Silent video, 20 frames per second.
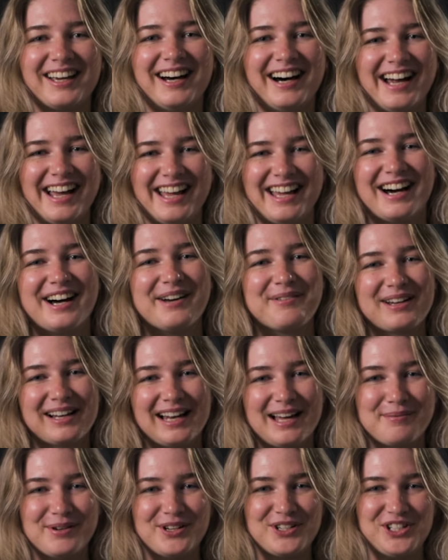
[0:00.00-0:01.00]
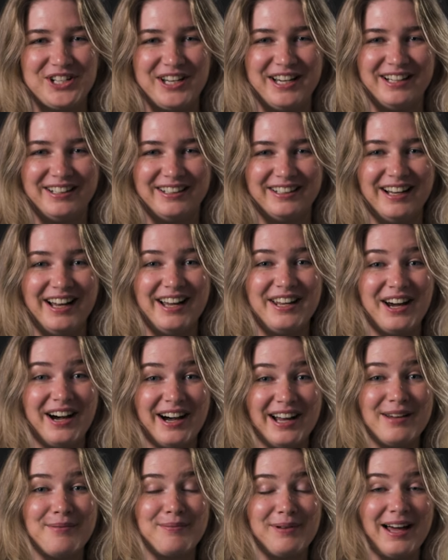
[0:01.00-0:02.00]
Hi, I'm Claire Butcher, and
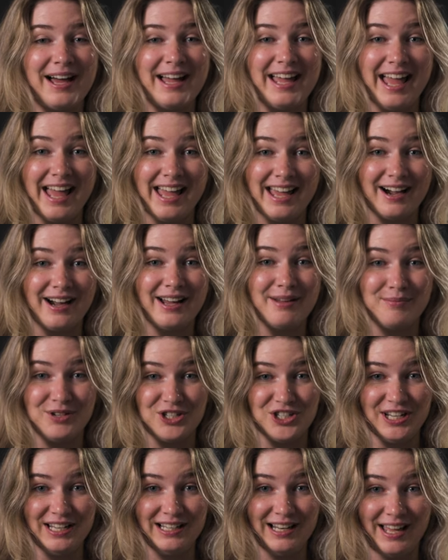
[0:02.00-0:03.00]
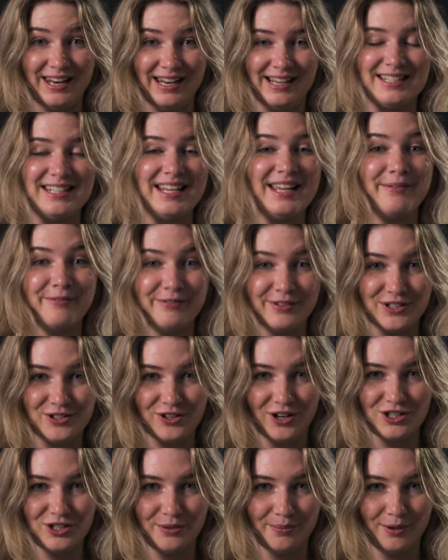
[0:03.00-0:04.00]
I apply AI and machine learning to
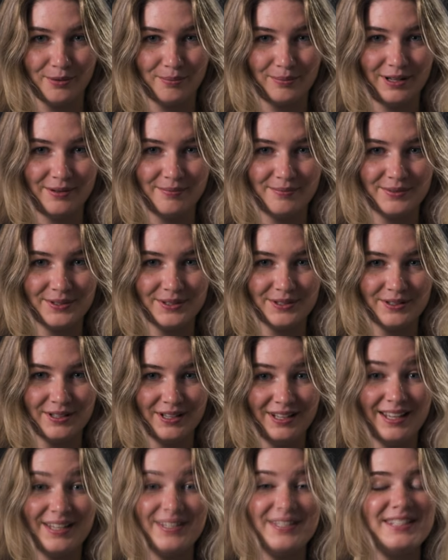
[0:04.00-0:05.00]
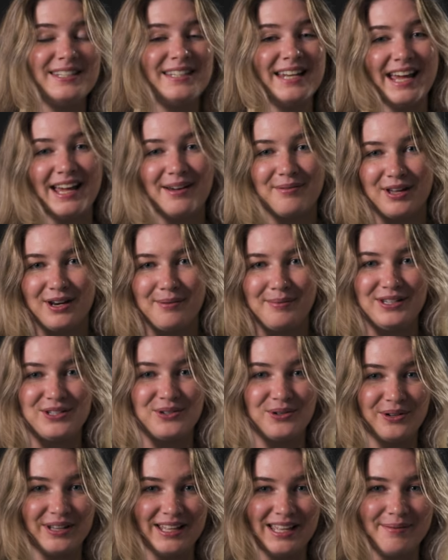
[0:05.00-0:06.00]
infrastructure problems. And today I'm going to be
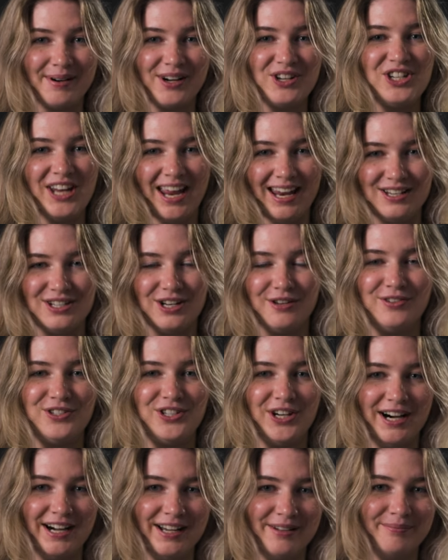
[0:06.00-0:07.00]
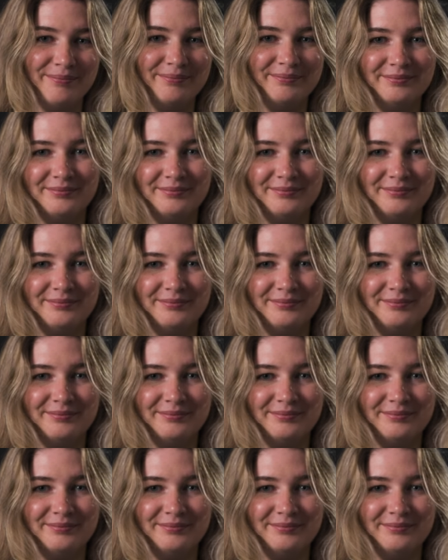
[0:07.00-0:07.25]
talking about change over time.